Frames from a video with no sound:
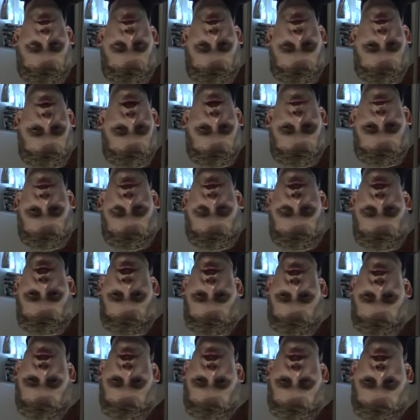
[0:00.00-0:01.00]
we were able to
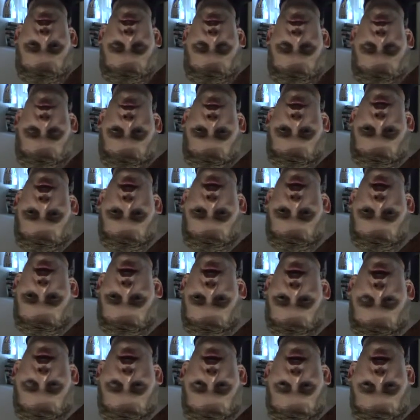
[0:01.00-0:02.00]
continue.
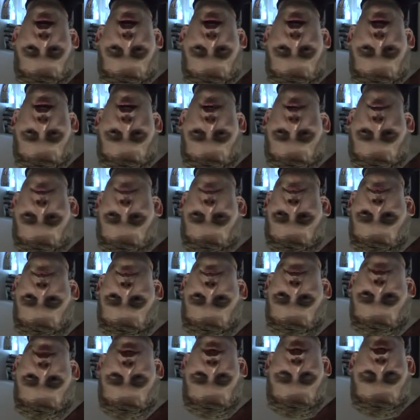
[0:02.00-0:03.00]
And
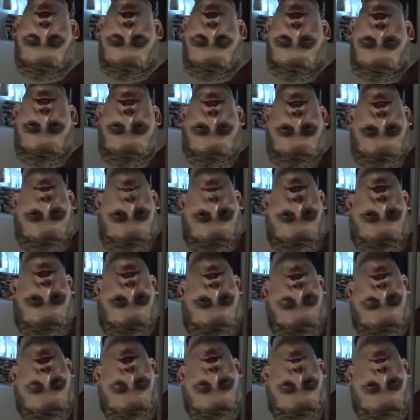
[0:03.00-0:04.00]
I got it to the pit
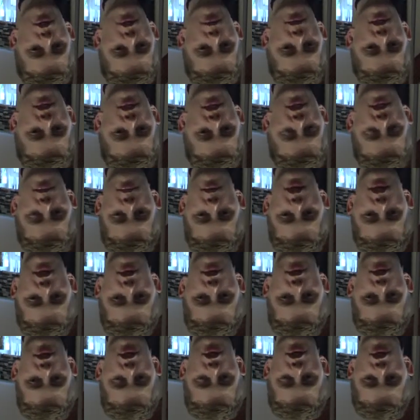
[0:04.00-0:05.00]
stop where my teammate
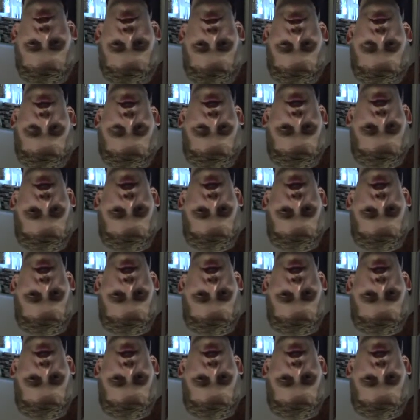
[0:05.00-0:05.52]
took over.